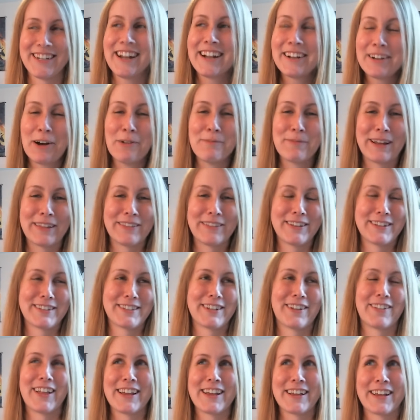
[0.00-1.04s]
And I don't mean this
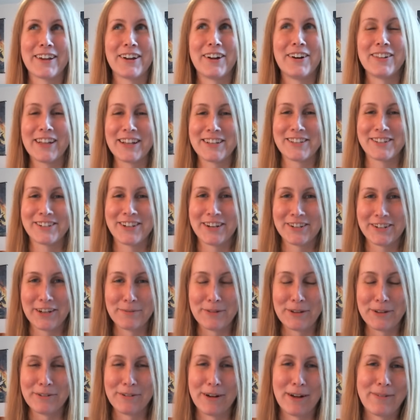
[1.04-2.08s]
to, like, get all
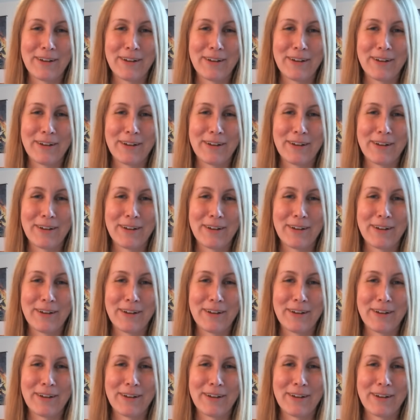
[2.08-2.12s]
SJW.